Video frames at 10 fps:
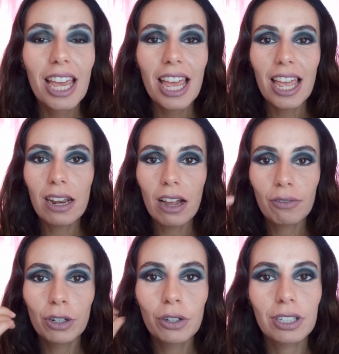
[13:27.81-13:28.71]
And I've
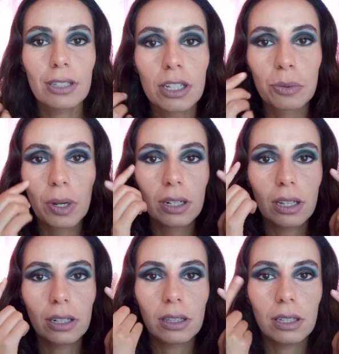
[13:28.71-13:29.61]
noticed as well
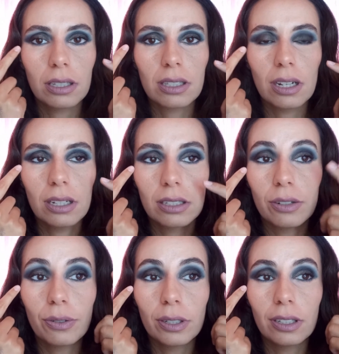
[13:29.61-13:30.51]
that this eye is
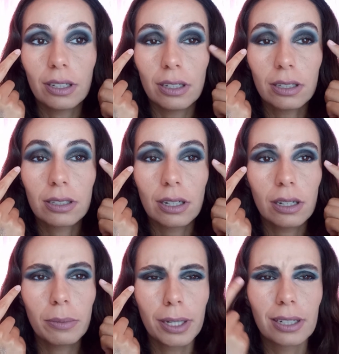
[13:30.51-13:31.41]
different than this eye
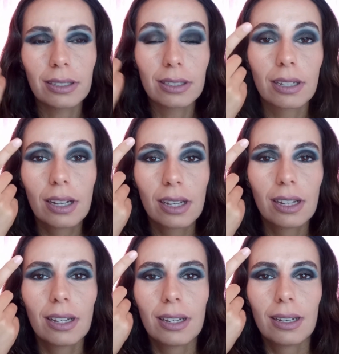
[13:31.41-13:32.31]
because
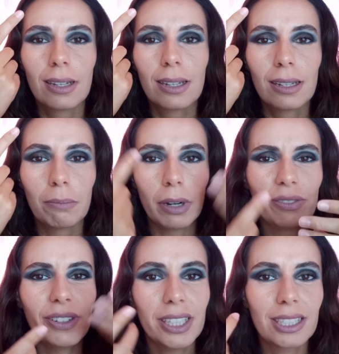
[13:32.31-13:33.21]
my
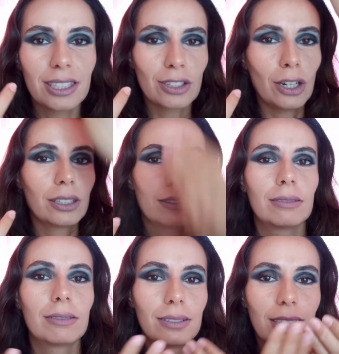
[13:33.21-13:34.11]
face is not
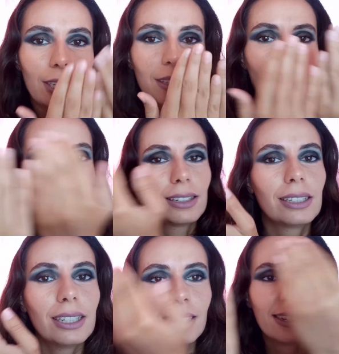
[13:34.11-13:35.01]

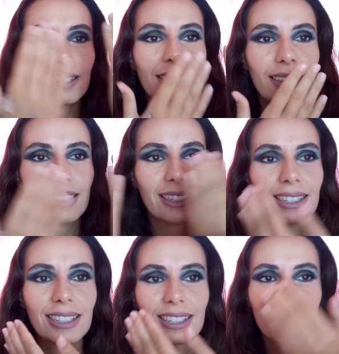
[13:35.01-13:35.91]
exactly
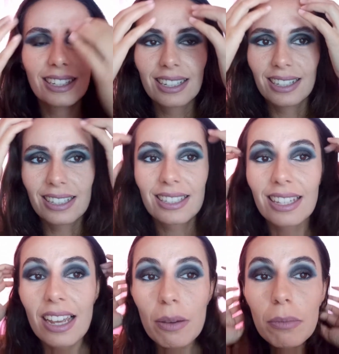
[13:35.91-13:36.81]
the
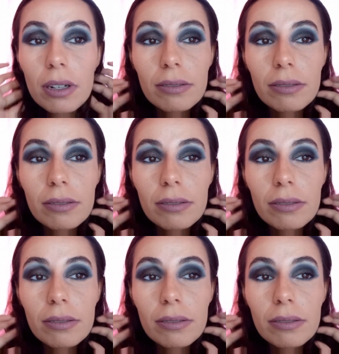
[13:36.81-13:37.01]
same.